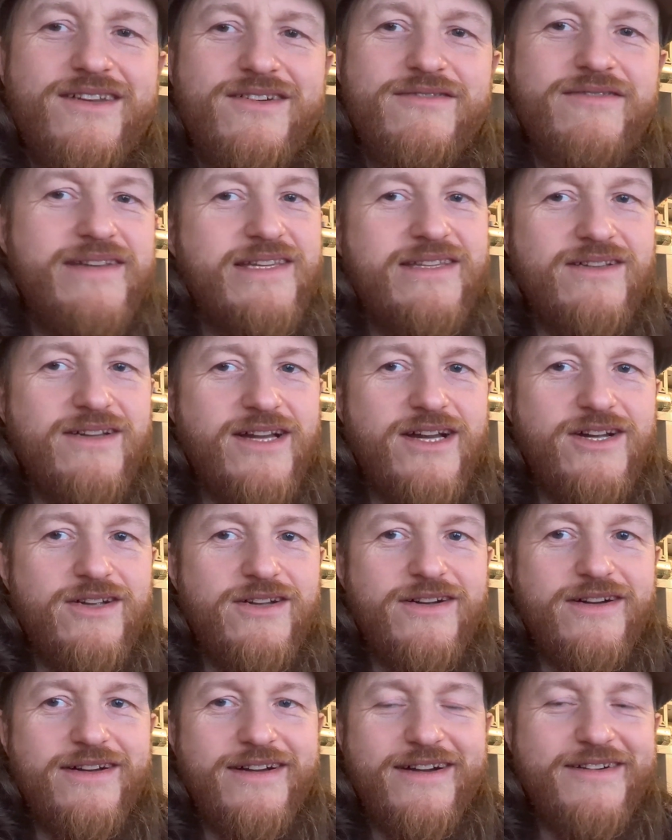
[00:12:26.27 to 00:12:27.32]
read
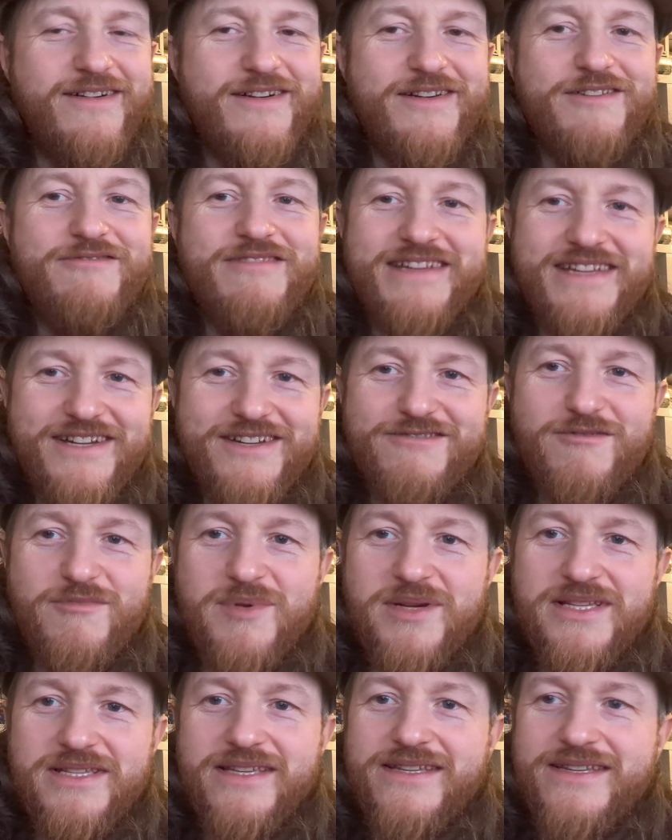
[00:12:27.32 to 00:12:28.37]
I'm gonna read 100
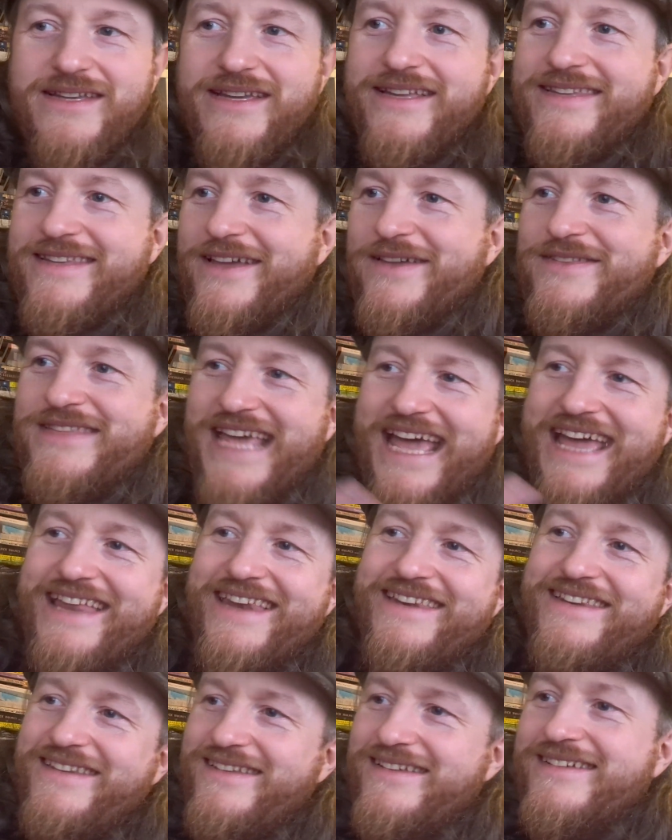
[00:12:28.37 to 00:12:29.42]
books this year, so
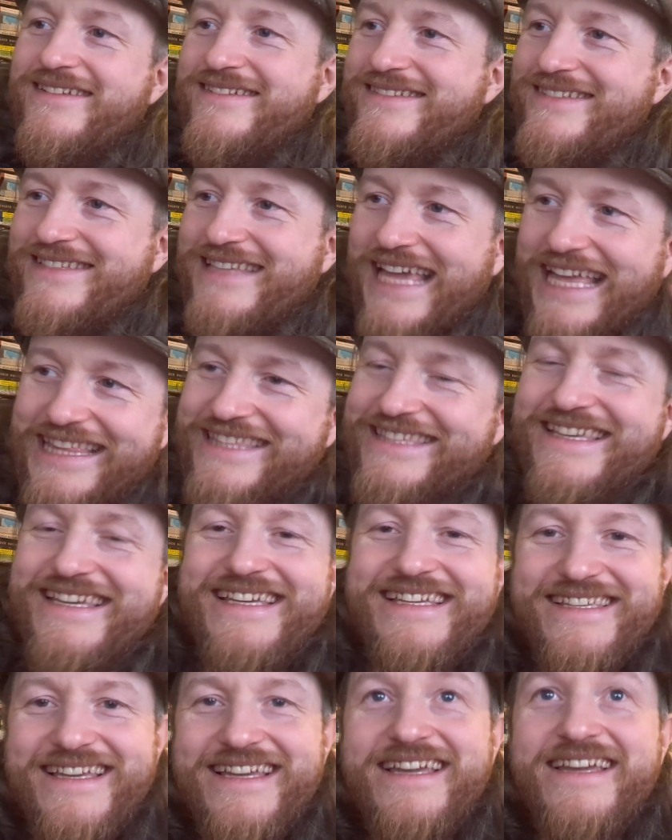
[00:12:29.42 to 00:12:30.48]
10's
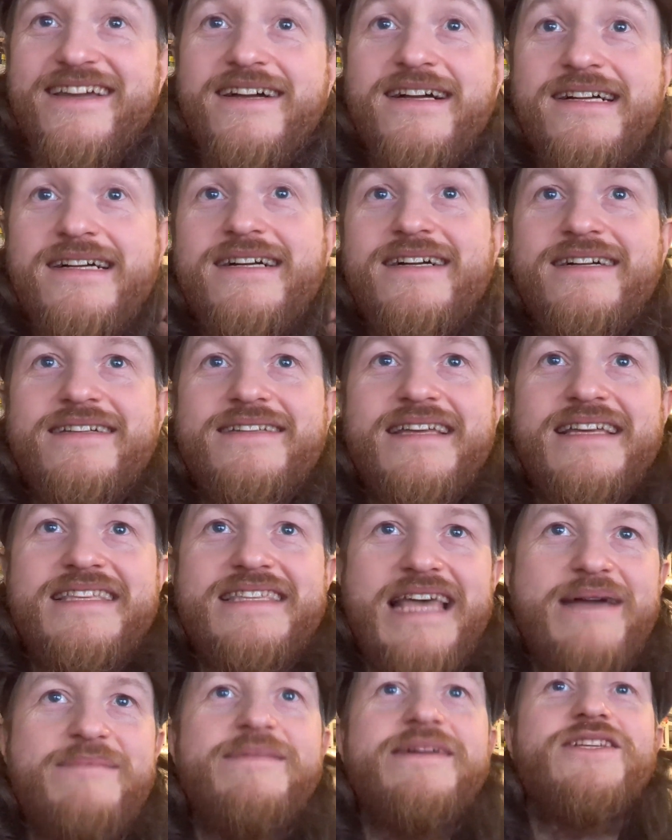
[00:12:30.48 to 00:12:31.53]
easy, 10's
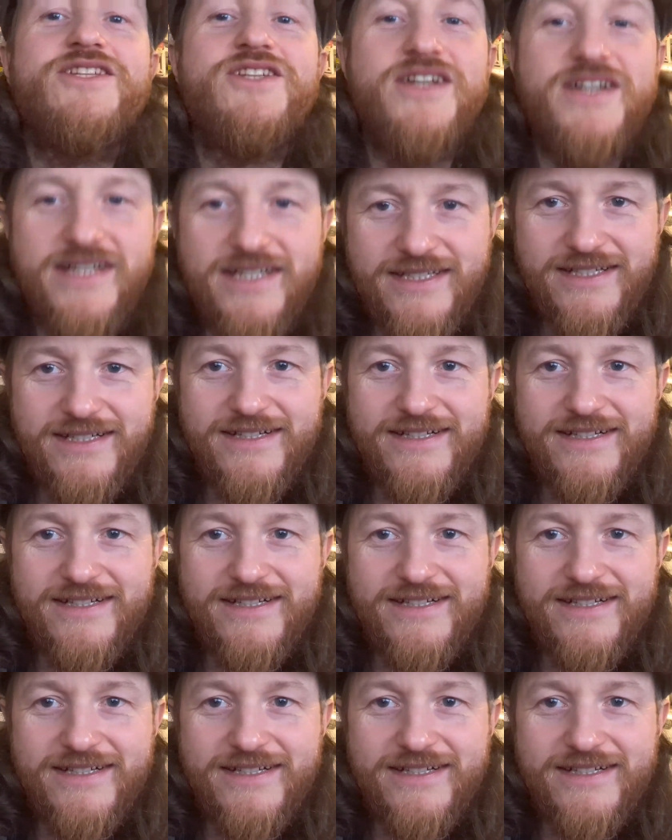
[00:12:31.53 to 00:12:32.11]
amateur.